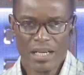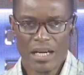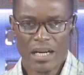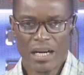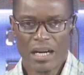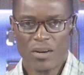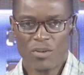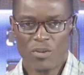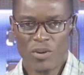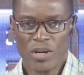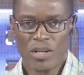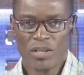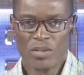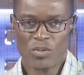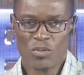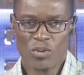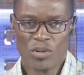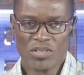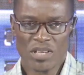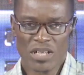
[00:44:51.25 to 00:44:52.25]
Uh, well, it
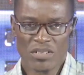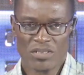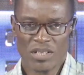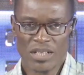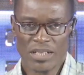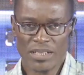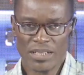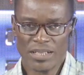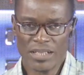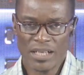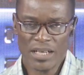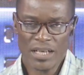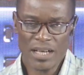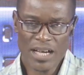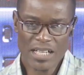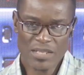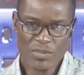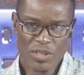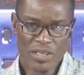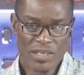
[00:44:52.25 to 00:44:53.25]
was actually,
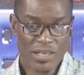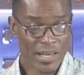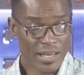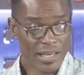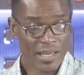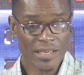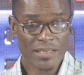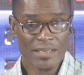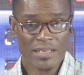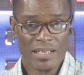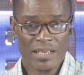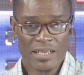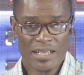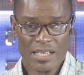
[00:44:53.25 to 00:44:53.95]
has been cleared,